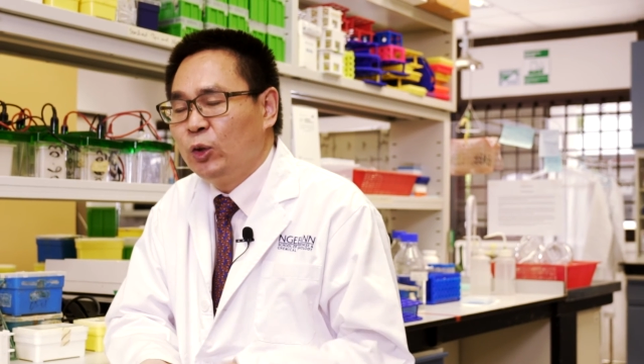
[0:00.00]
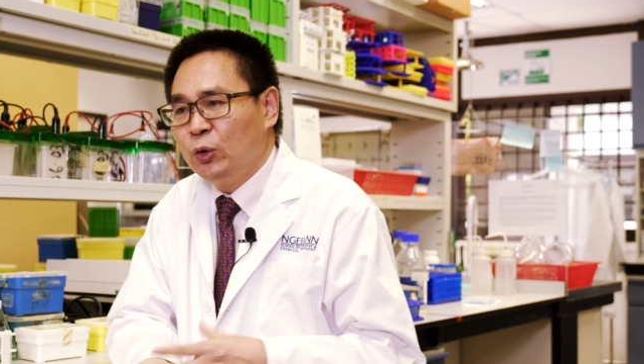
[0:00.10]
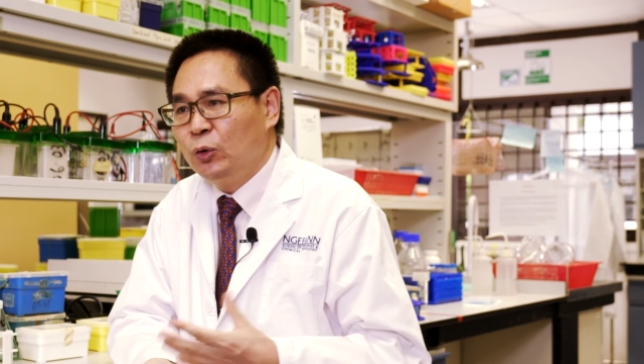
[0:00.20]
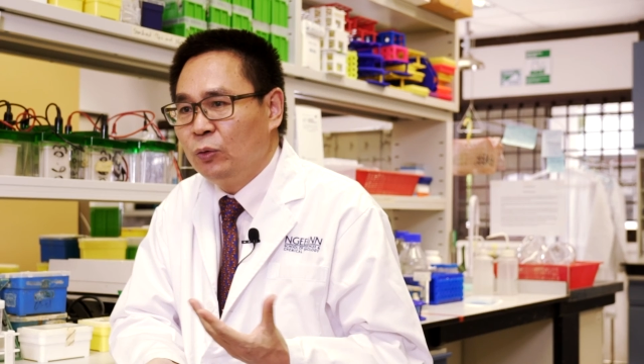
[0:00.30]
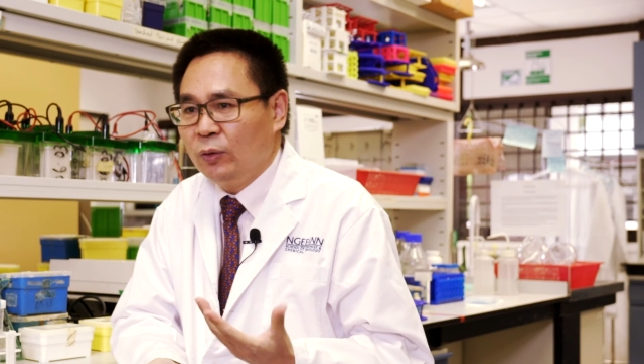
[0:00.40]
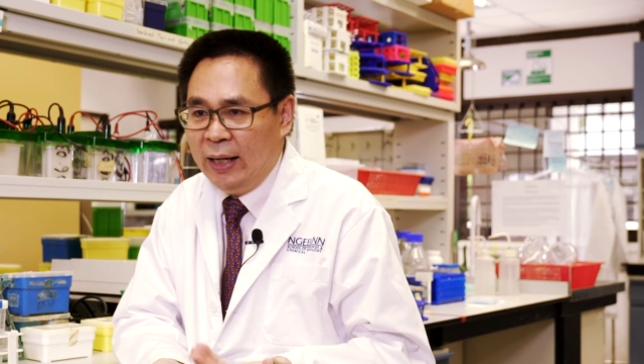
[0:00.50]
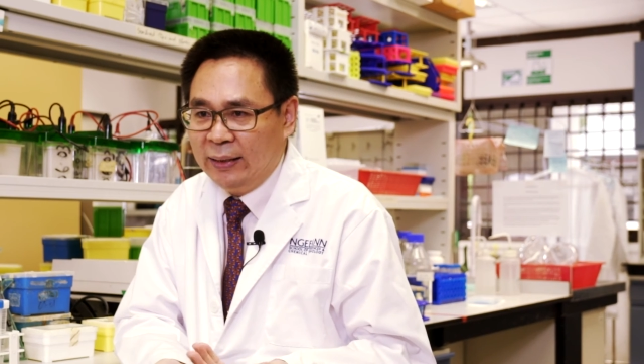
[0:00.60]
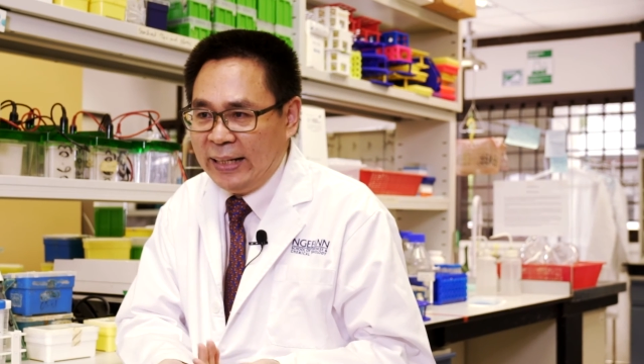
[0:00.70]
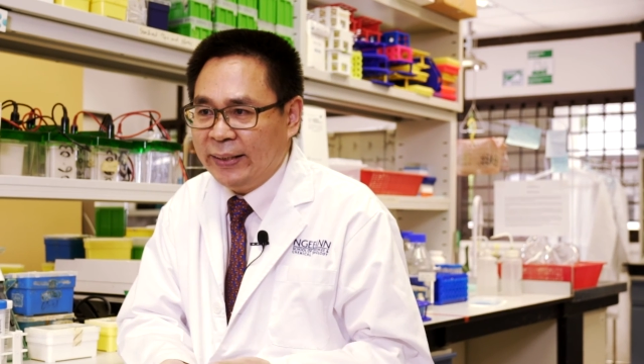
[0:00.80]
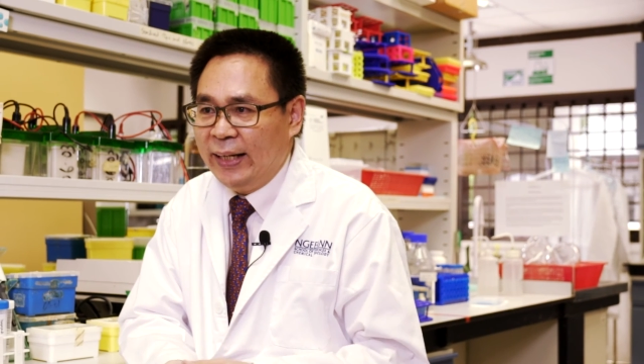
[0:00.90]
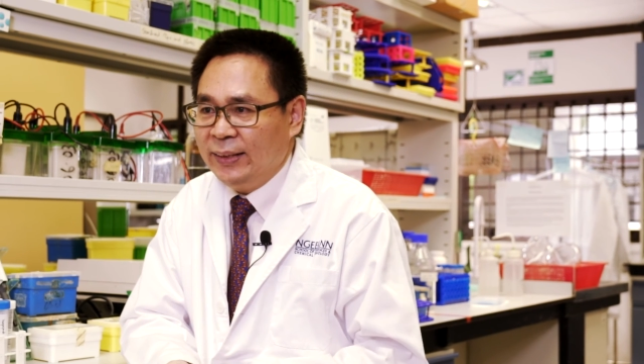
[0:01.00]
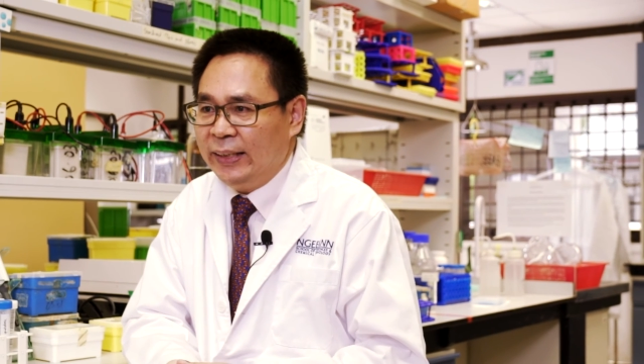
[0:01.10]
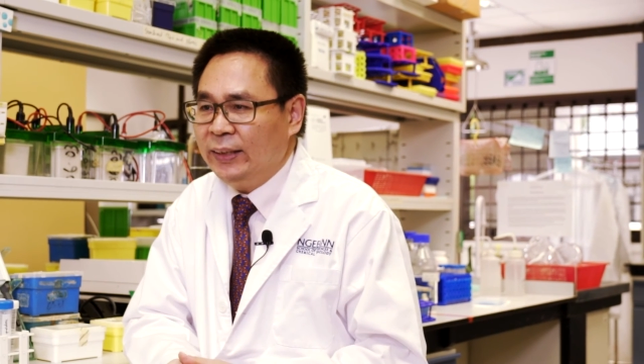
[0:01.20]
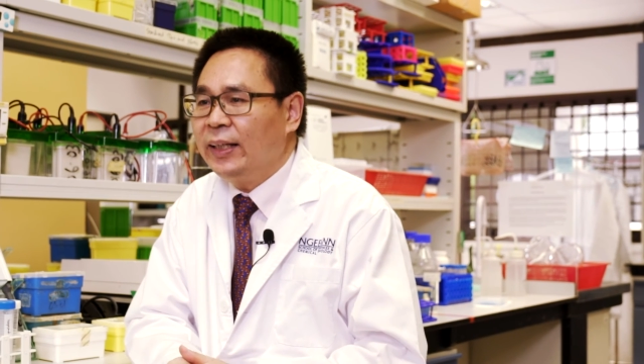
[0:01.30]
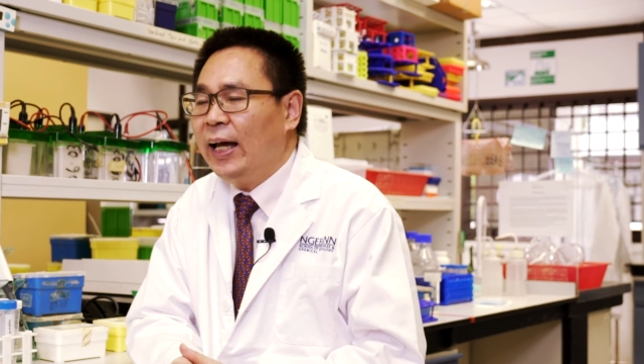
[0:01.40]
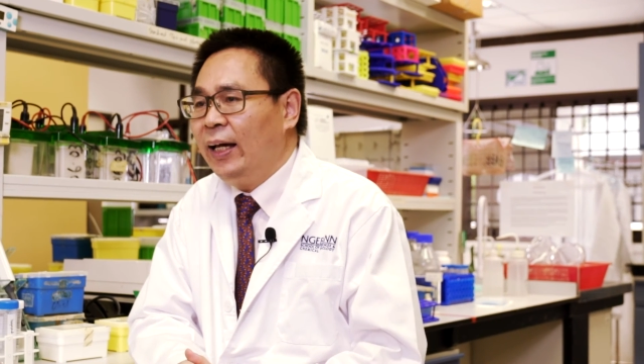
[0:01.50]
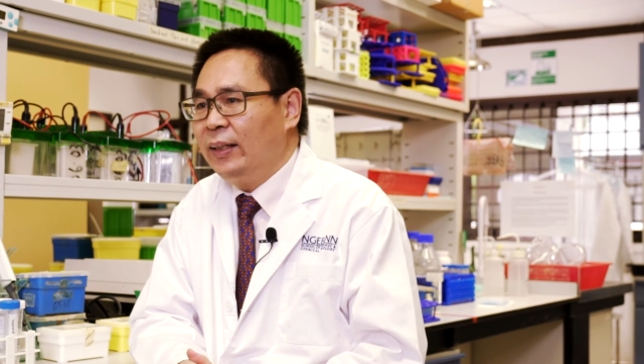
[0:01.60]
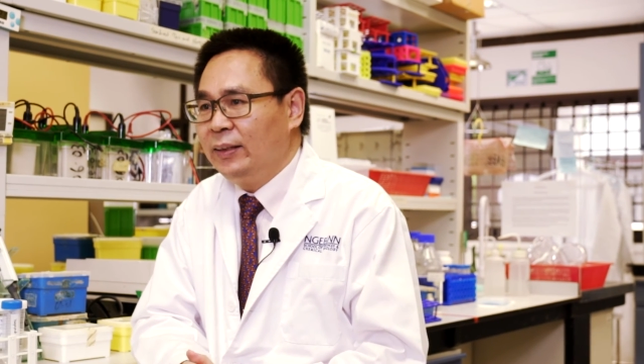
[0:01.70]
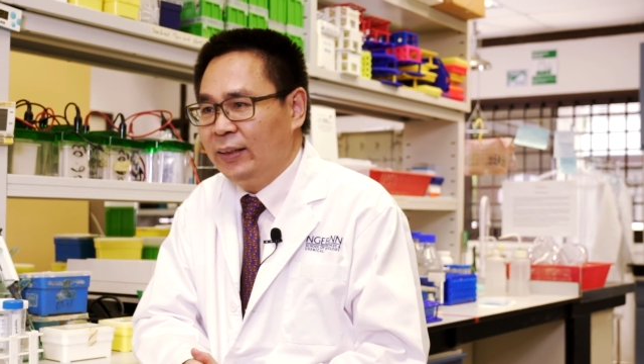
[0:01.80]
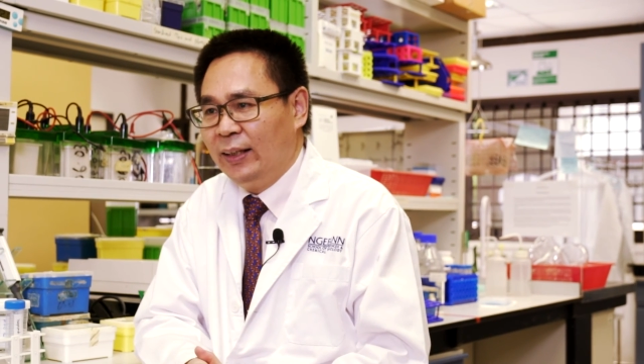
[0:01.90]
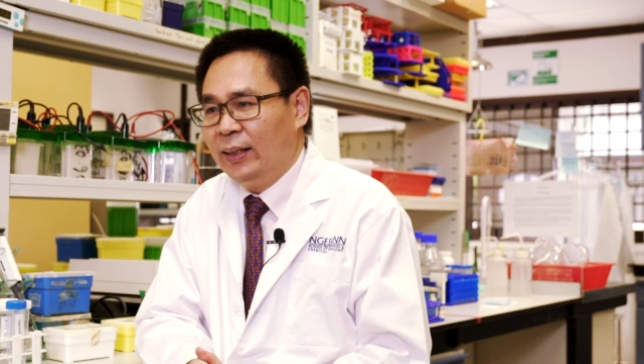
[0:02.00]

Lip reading: to lactic acid and